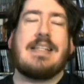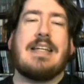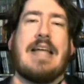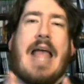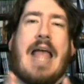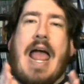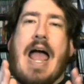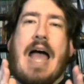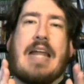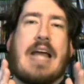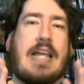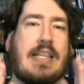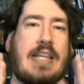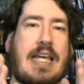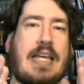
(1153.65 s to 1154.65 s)
And
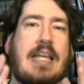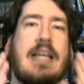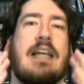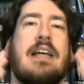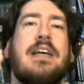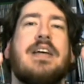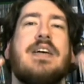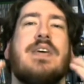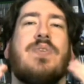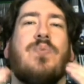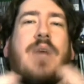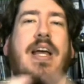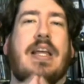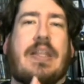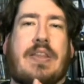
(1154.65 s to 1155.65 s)
I think
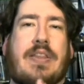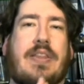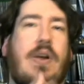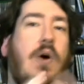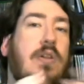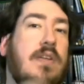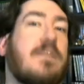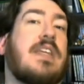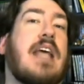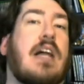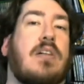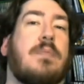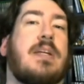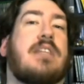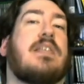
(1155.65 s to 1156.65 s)
with all of the
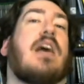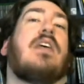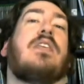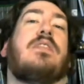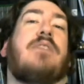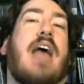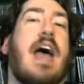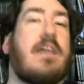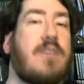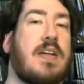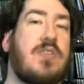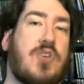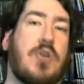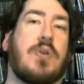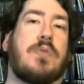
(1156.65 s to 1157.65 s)
elements of Advent
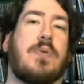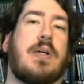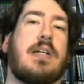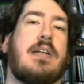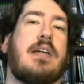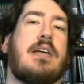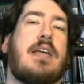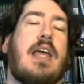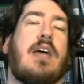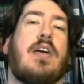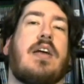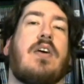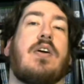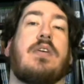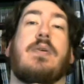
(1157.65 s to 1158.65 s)
Children
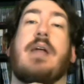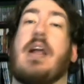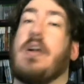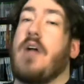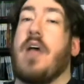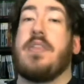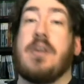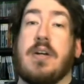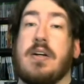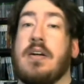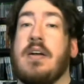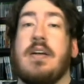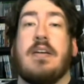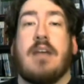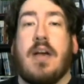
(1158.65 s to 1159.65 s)
carrying on to it,
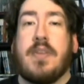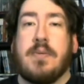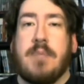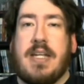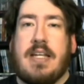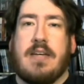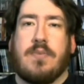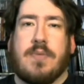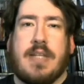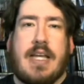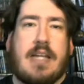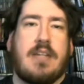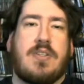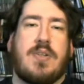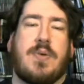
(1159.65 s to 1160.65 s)
other media
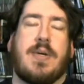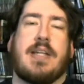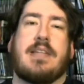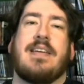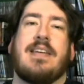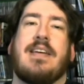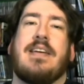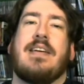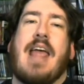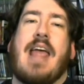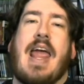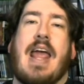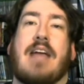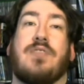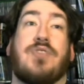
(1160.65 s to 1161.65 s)
related to it,
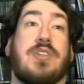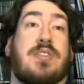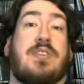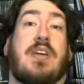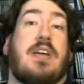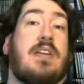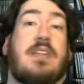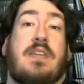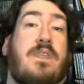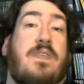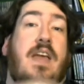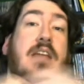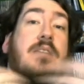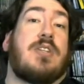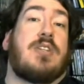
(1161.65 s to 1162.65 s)
and just
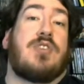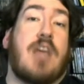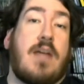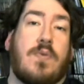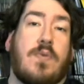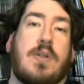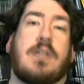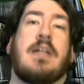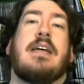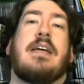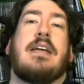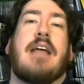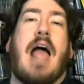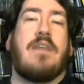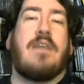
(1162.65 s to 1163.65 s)
fandom in general,
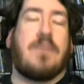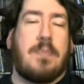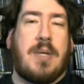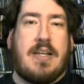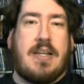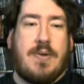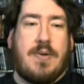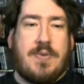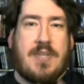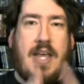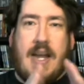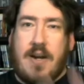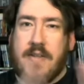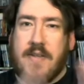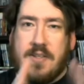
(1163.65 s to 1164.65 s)
everybody goes
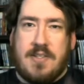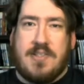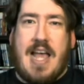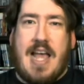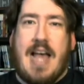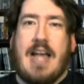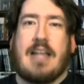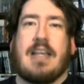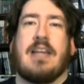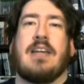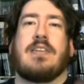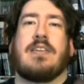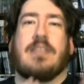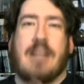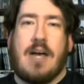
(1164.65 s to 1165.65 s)
Aerith and Zack,
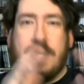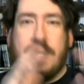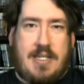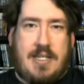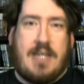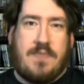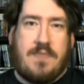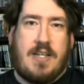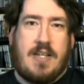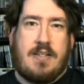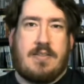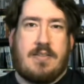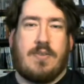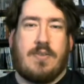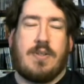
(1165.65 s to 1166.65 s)
Cloud and Tifa,
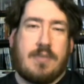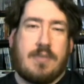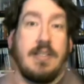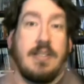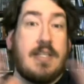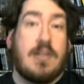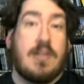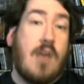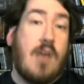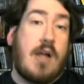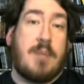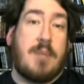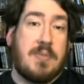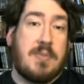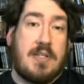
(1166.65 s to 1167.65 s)
or at least a lot of
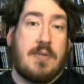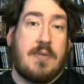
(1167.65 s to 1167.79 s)
people do.